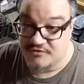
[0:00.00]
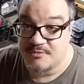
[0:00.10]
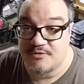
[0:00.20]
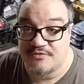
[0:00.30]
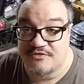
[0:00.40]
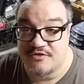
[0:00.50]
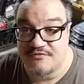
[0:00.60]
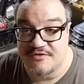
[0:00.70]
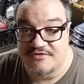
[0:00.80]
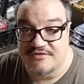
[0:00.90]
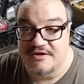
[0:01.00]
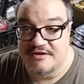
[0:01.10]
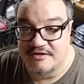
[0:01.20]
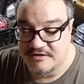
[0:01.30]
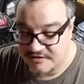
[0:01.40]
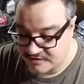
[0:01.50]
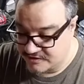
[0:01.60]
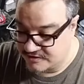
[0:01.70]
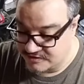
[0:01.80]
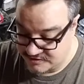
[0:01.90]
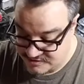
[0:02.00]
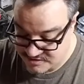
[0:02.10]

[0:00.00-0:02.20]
a smooth surface and uh,